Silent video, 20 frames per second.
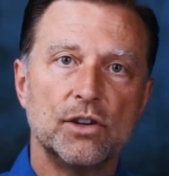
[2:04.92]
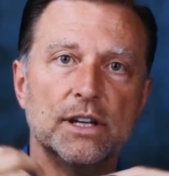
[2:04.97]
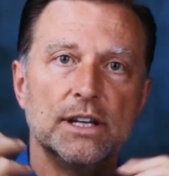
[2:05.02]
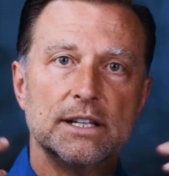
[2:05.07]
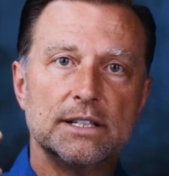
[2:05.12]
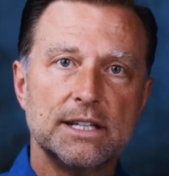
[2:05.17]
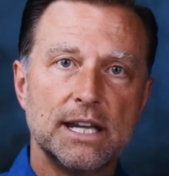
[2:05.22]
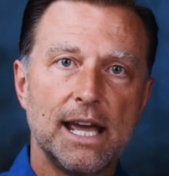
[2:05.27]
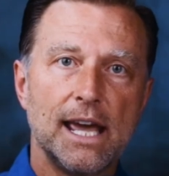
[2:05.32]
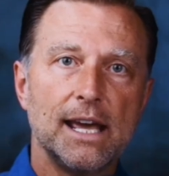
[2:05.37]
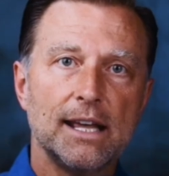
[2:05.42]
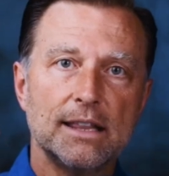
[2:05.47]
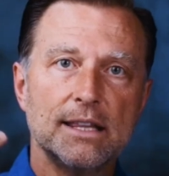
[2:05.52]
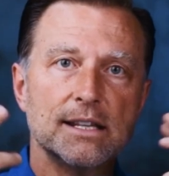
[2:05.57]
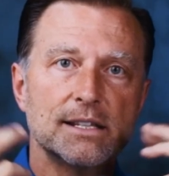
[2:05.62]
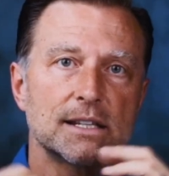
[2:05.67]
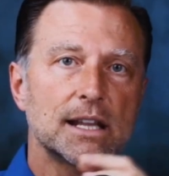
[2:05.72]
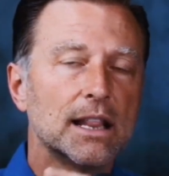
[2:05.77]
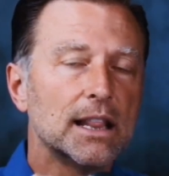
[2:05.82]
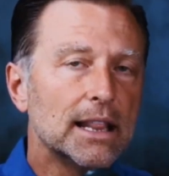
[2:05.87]
you're going to take
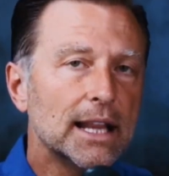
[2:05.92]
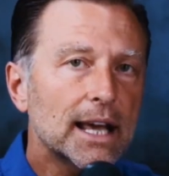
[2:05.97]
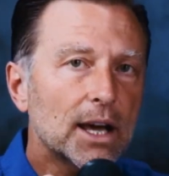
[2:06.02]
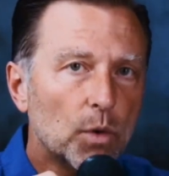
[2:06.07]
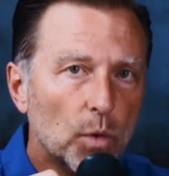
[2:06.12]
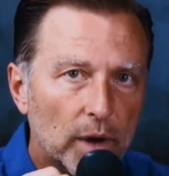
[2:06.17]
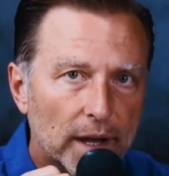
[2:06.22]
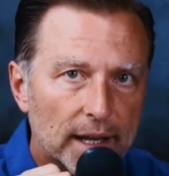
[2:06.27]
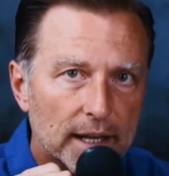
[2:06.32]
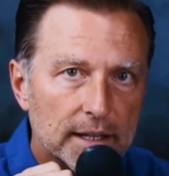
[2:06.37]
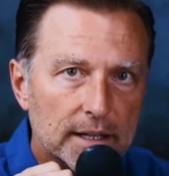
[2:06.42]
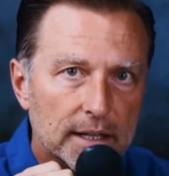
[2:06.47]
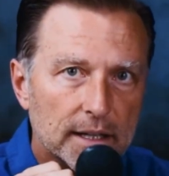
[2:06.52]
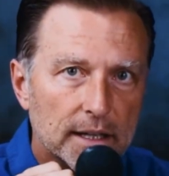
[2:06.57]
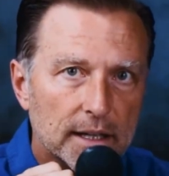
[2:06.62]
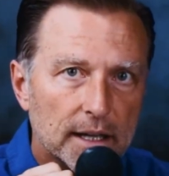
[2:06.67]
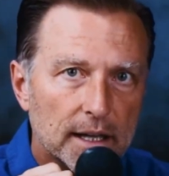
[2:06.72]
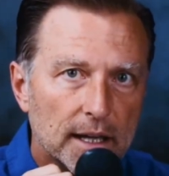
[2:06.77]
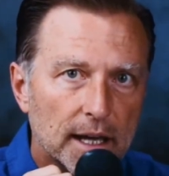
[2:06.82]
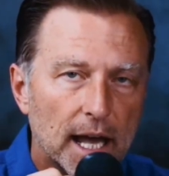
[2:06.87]
this liquid
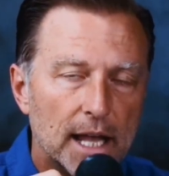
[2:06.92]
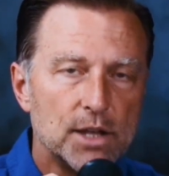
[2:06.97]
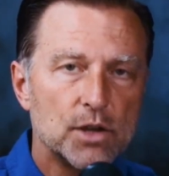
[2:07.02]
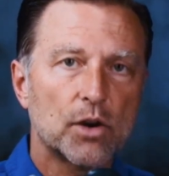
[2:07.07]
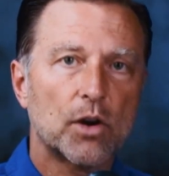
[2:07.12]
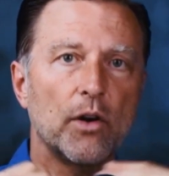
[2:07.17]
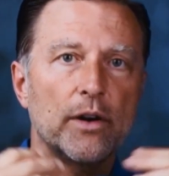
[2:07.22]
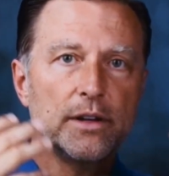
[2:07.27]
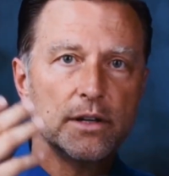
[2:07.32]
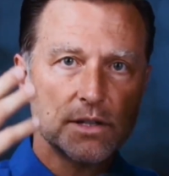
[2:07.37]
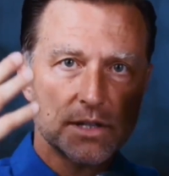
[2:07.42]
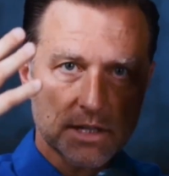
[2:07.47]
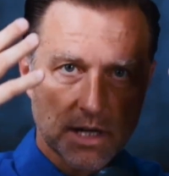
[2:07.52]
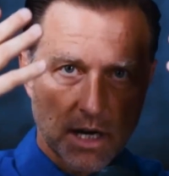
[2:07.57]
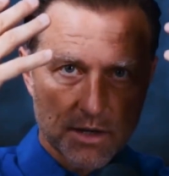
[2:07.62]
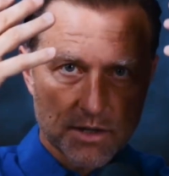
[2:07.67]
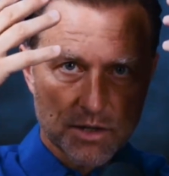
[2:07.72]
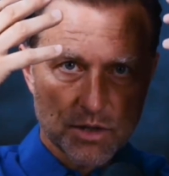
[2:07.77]
and you're going to start